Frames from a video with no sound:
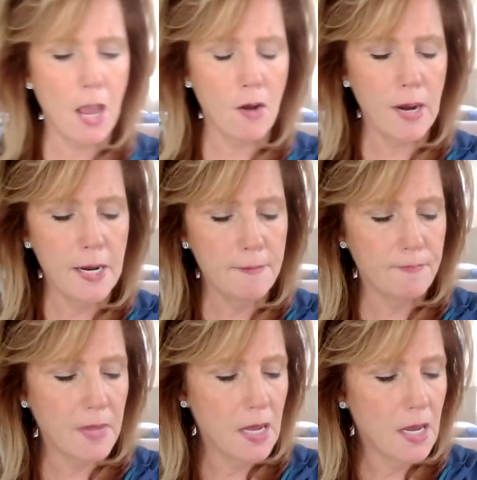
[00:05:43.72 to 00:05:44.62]
All right.
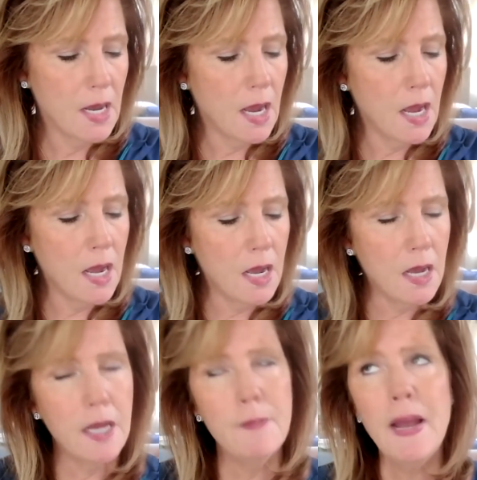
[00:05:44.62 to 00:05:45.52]

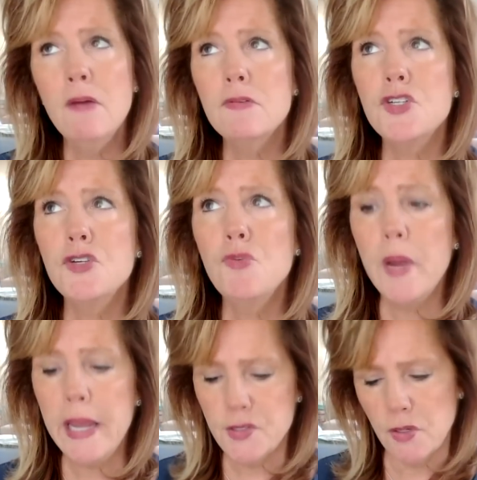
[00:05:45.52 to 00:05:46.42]
Uh, in about two
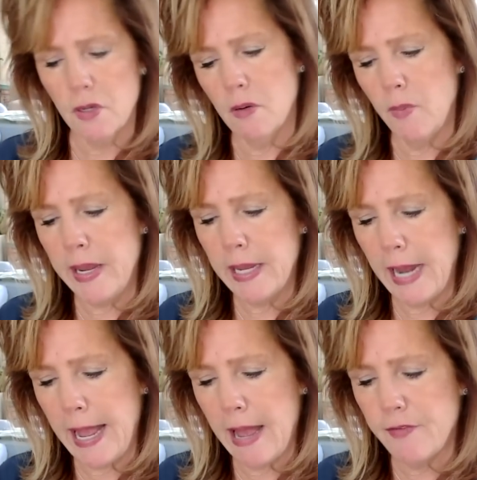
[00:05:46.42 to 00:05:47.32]
weeks or a week and a
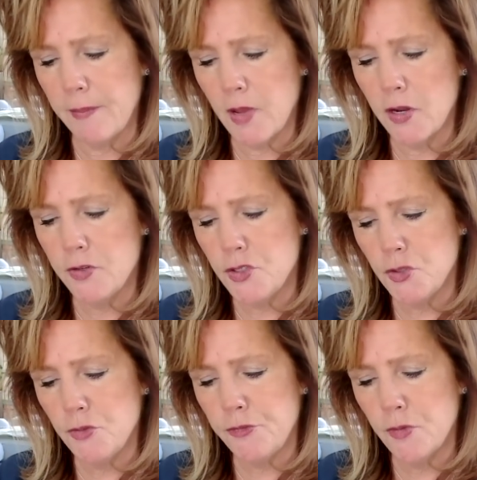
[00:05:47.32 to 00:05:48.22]
half, I'm going to
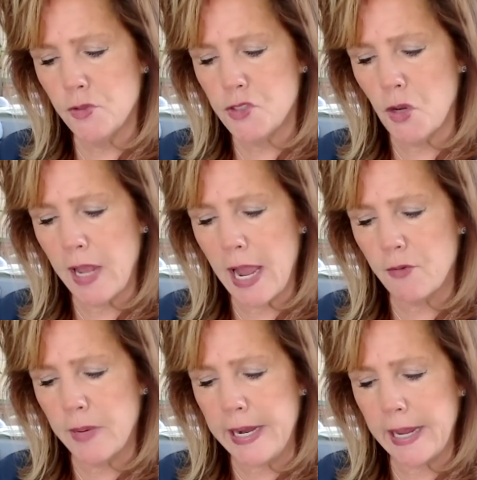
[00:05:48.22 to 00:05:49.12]
do full zodiac
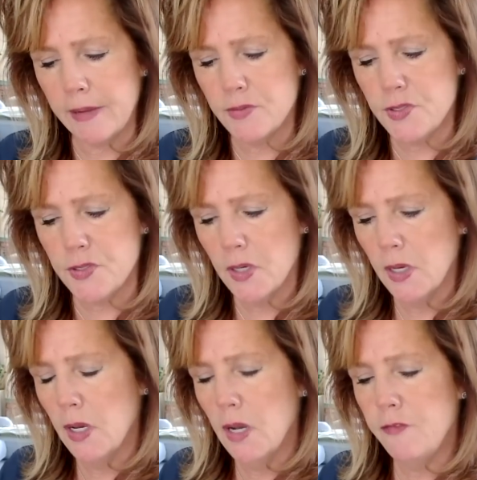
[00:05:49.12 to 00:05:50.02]
readings
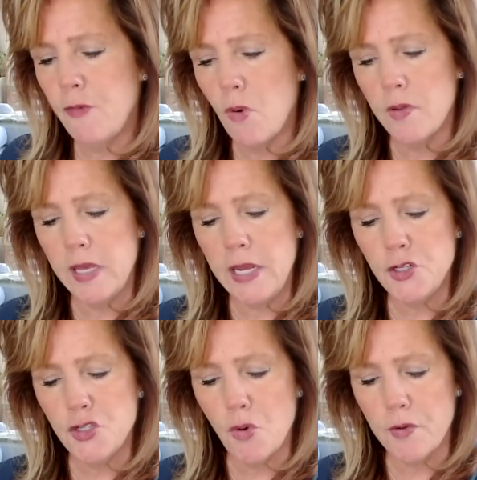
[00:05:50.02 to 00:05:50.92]
for
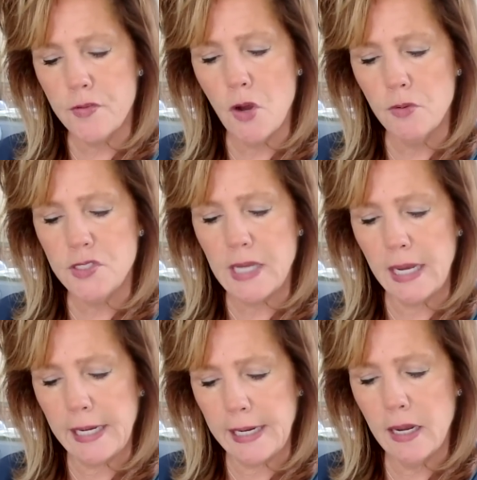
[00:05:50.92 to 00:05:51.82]
each north node
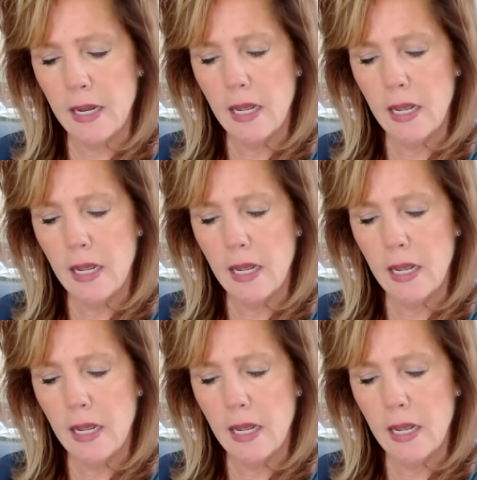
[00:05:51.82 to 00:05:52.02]
sign.